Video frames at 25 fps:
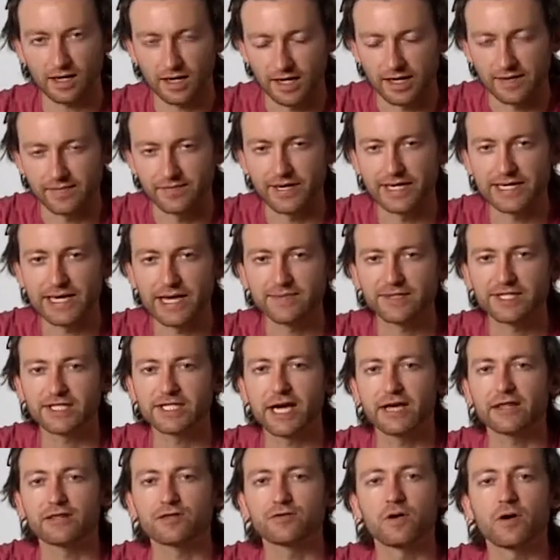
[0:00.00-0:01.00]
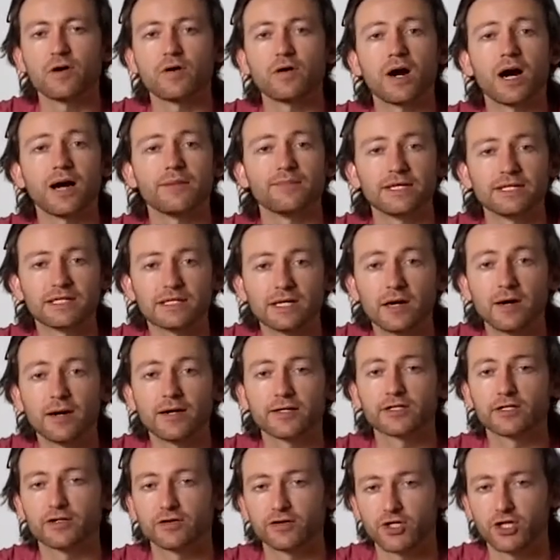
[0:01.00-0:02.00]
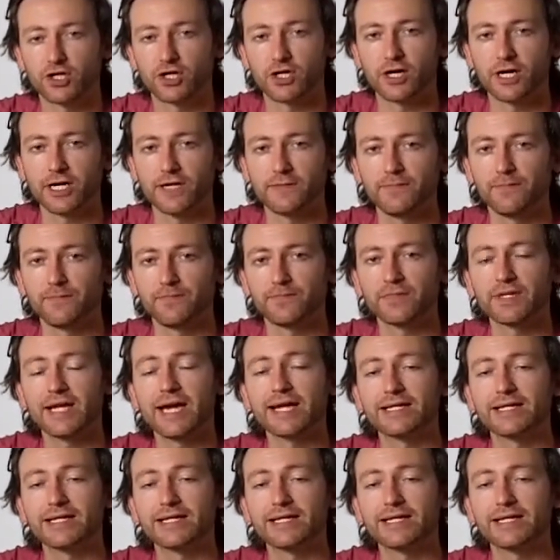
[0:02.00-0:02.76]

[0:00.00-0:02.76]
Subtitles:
Hi, my name's Jethro. I'm the director of Shine,